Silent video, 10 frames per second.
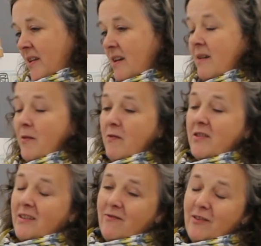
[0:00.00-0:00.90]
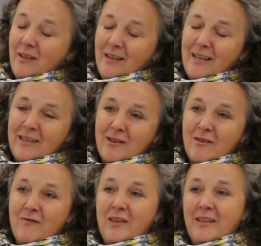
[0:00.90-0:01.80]
Obviously for letter
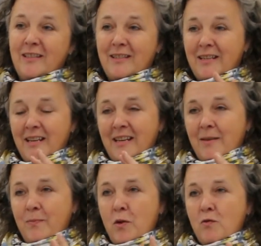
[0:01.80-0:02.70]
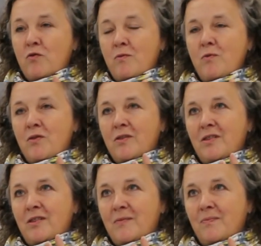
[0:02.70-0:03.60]
carving, poetry
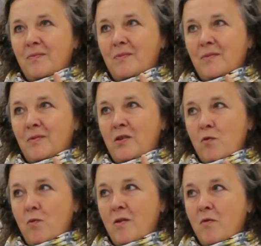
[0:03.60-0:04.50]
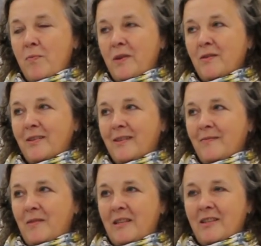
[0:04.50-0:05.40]
works so well because
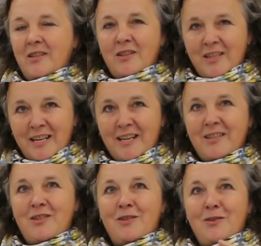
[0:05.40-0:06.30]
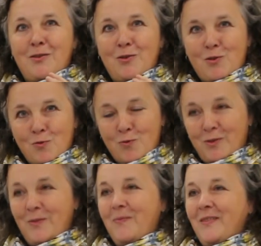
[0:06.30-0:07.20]
it's succinct and
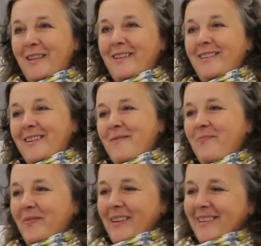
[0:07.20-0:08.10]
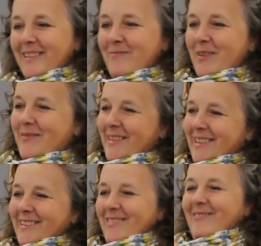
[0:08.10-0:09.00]
short, and sometimes I
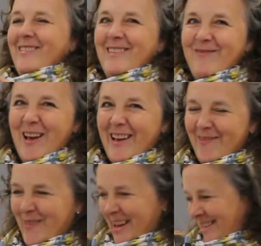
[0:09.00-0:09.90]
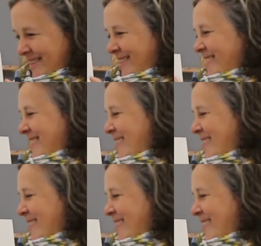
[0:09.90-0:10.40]
think the shorter the better.